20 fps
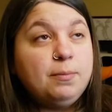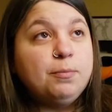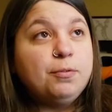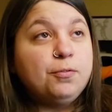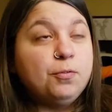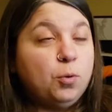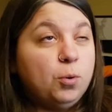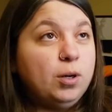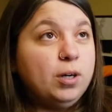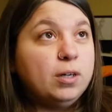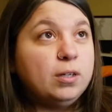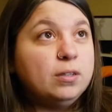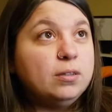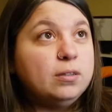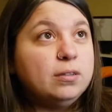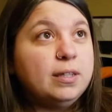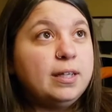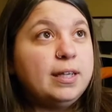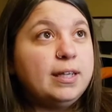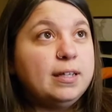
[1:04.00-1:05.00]
before.
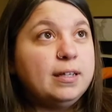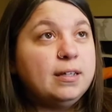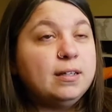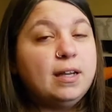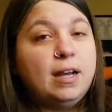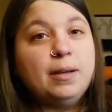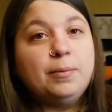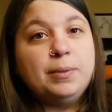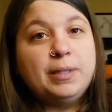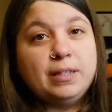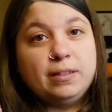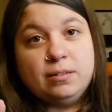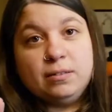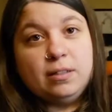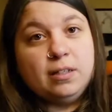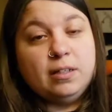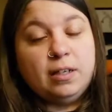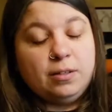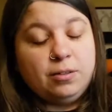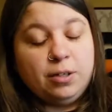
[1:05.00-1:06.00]
I don't
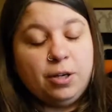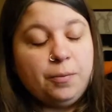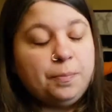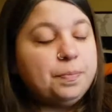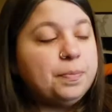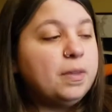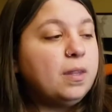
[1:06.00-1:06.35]
know.